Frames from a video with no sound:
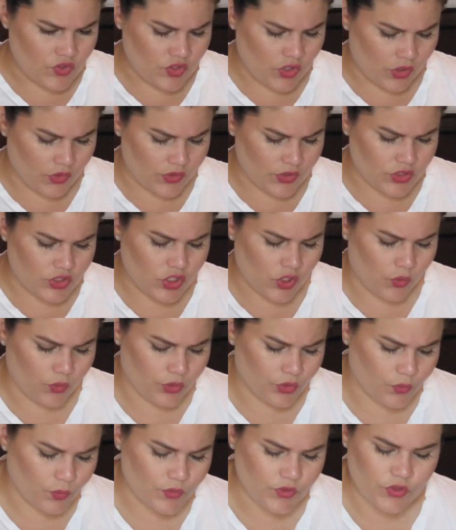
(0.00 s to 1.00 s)
So the
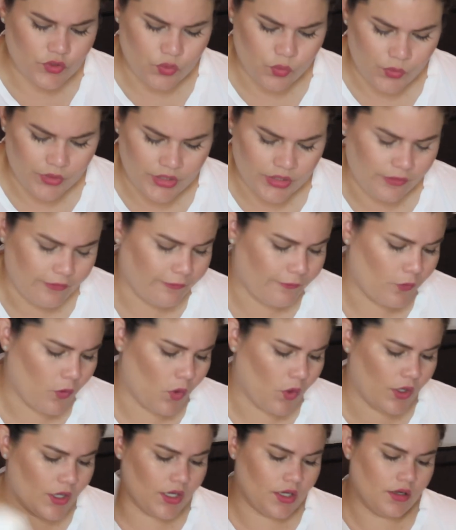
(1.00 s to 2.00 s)
toner was twenty
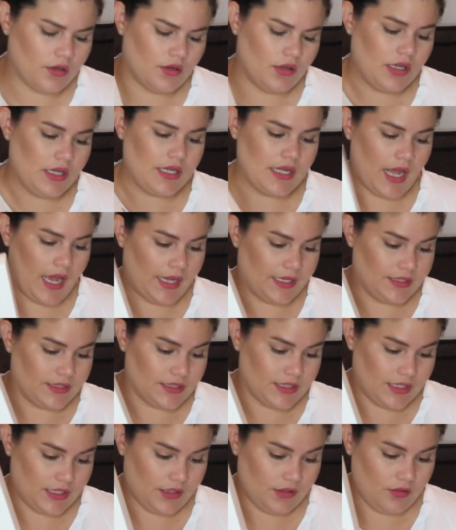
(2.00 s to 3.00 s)
four
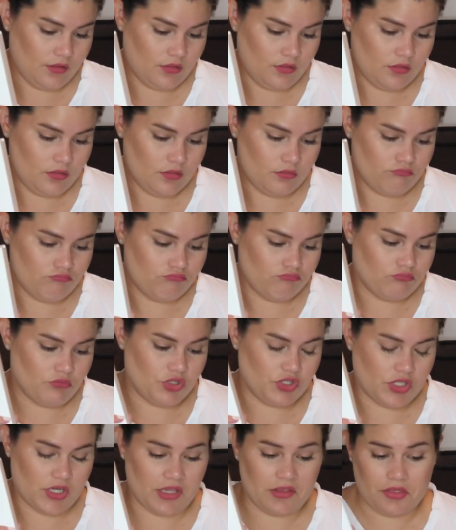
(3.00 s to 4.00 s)
ninety,
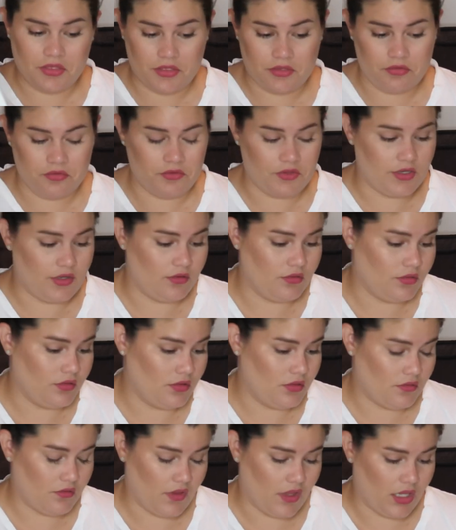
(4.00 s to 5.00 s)
which I
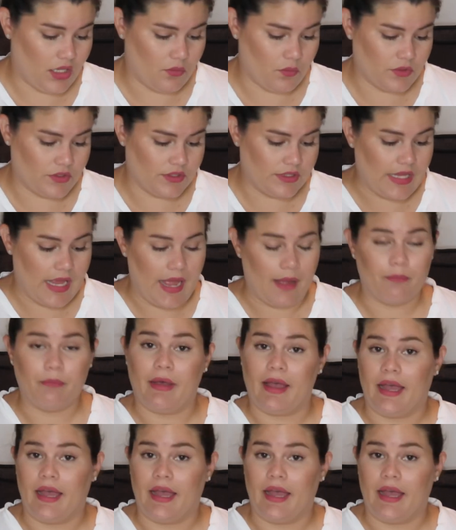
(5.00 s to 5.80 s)
didn't think it was that